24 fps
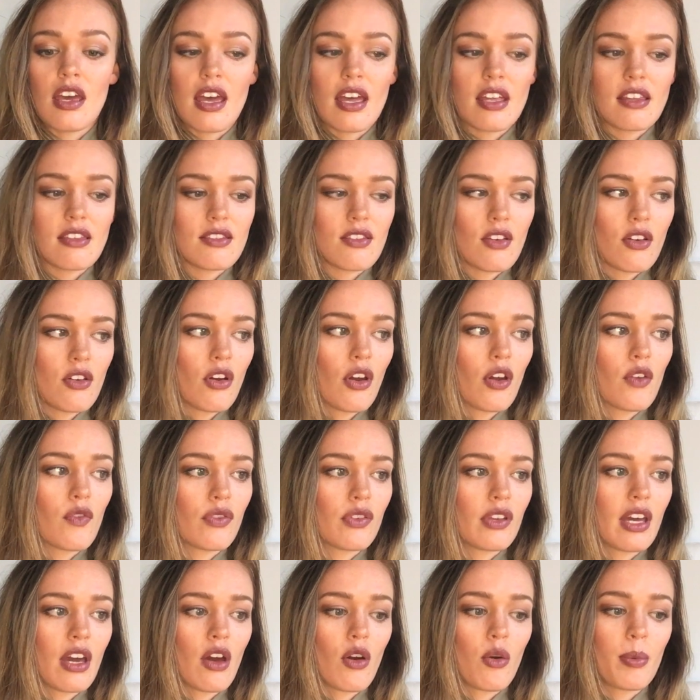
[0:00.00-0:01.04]
and so
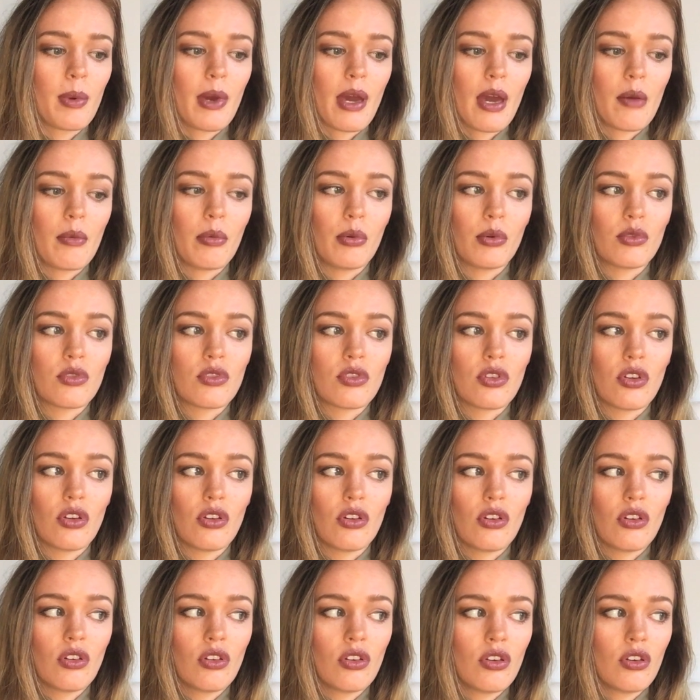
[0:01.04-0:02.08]
hopefully I'll be able
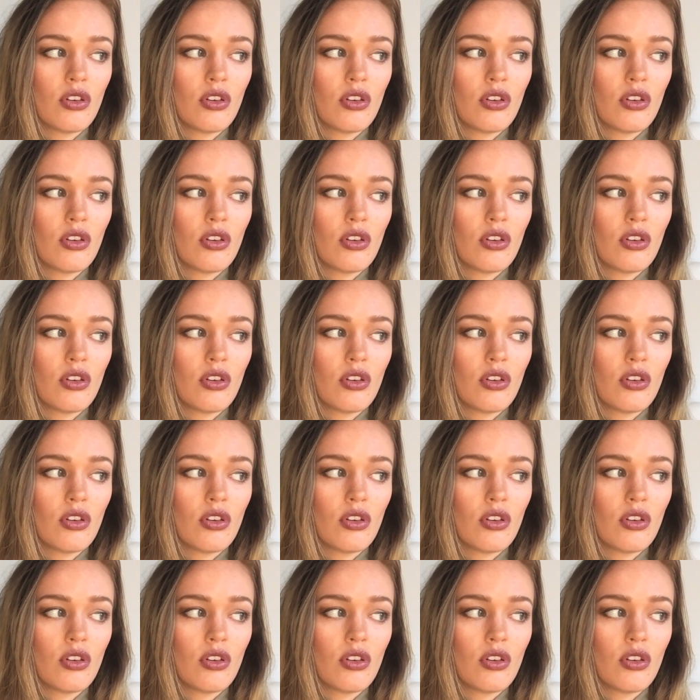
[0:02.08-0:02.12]
to